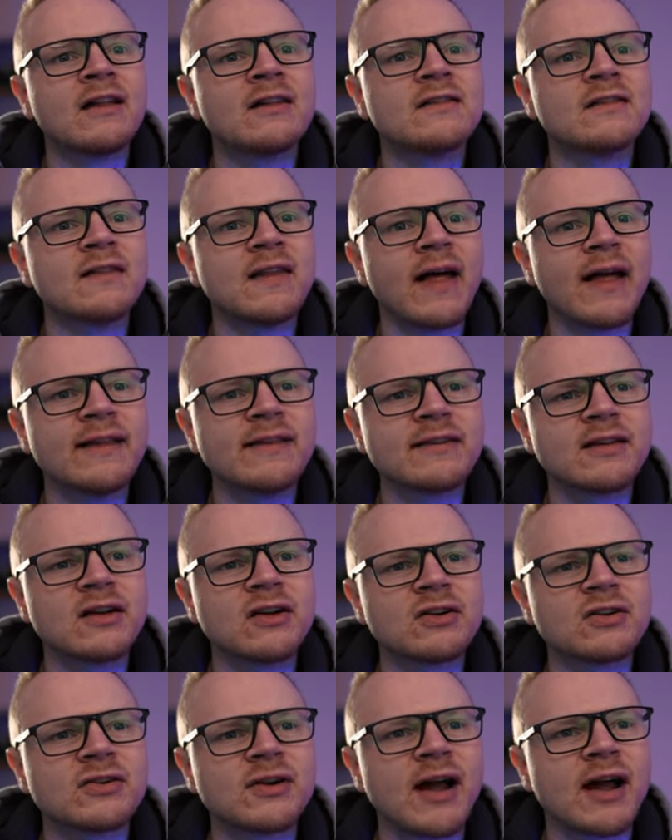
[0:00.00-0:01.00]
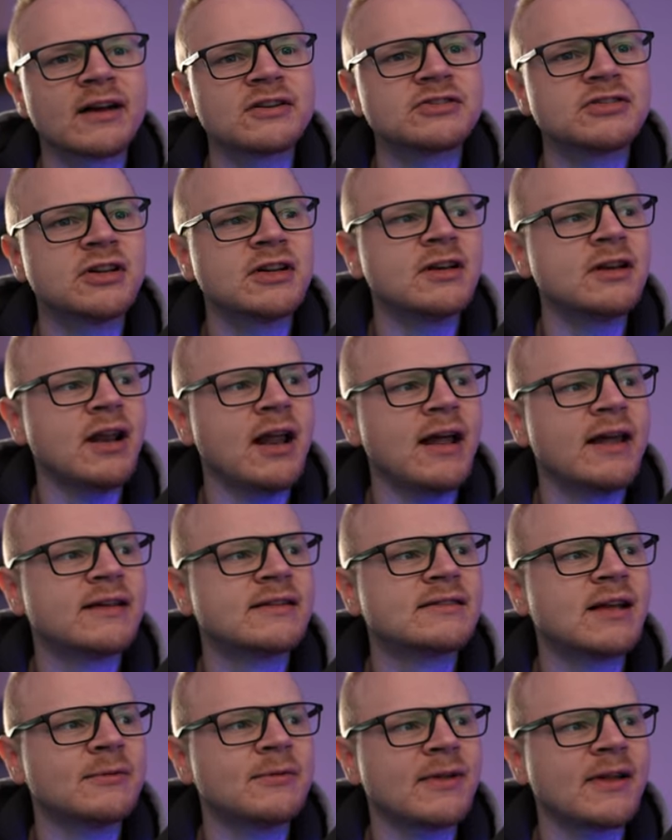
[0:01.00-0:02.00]
Lens correction
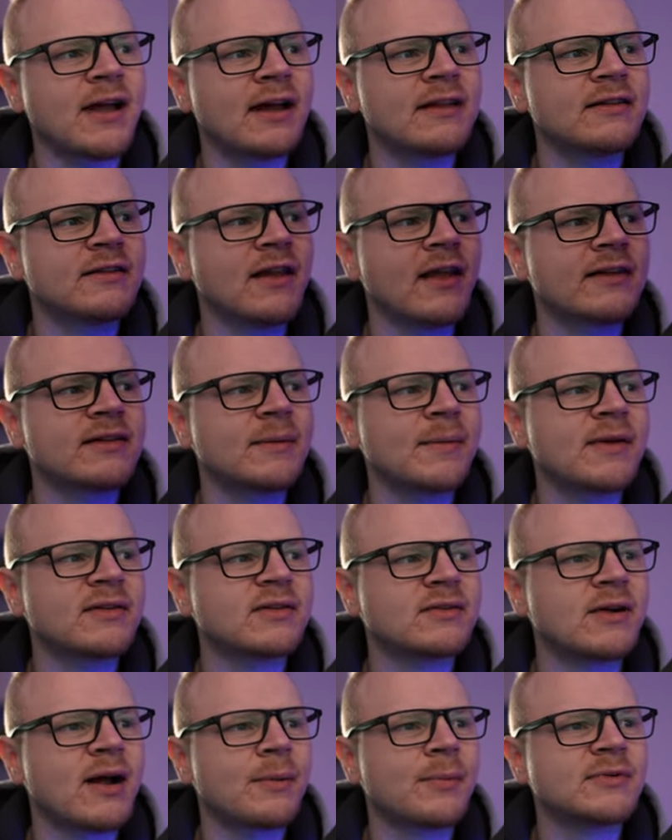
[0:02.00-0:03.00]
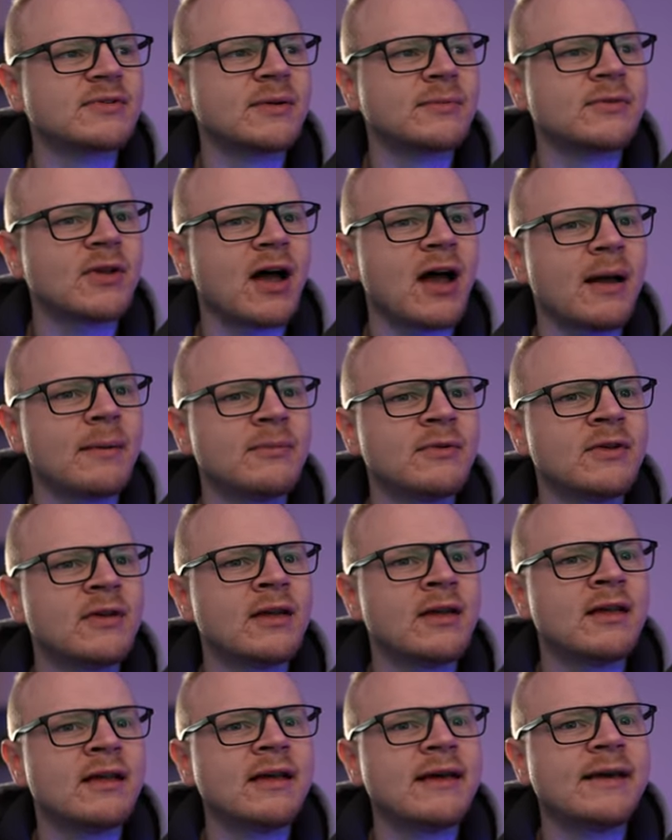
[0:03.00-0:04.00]
is something I like to mess around with sometimes.
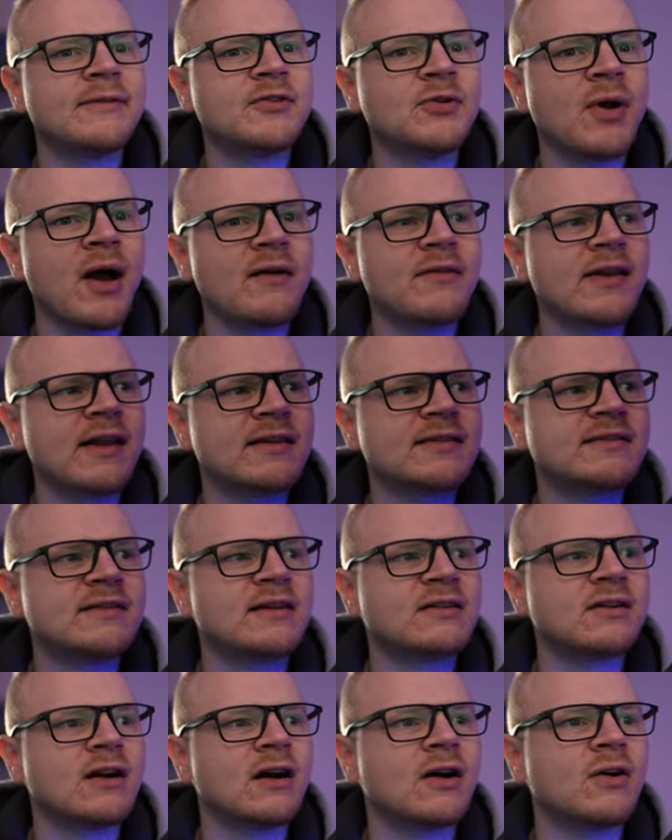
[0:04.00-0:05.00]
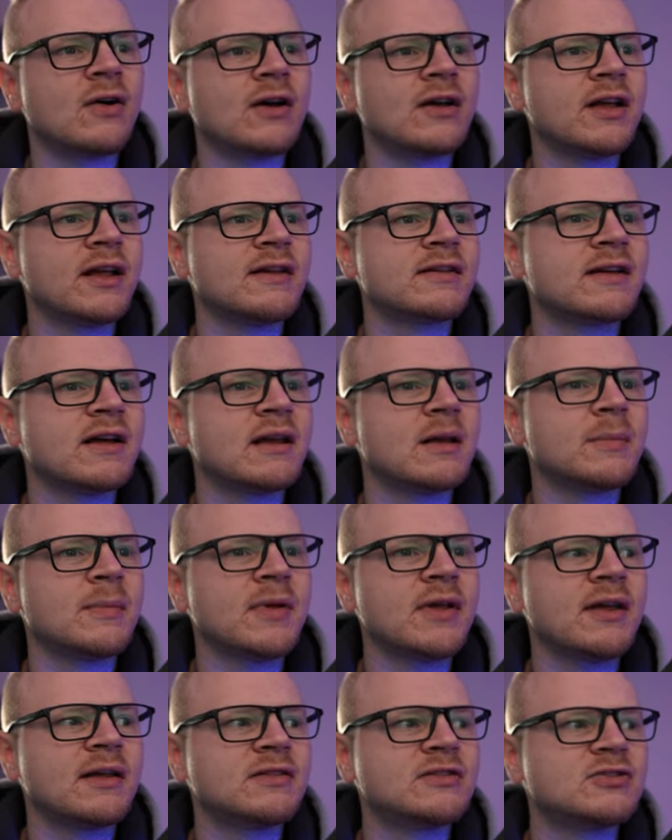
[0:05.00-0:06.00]
If you have it at zero, it's gonna
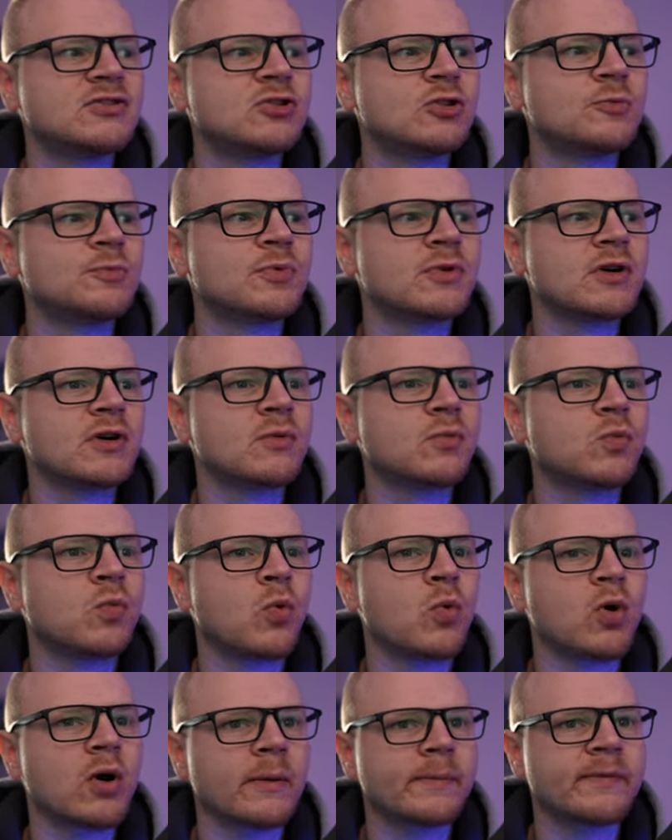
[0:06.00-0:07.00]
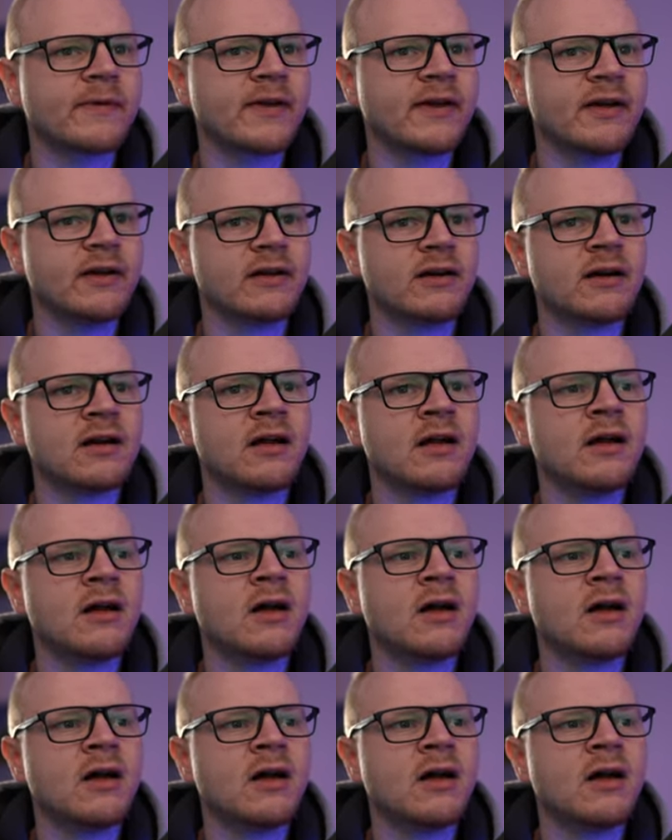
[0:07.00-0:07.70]
be super warped here.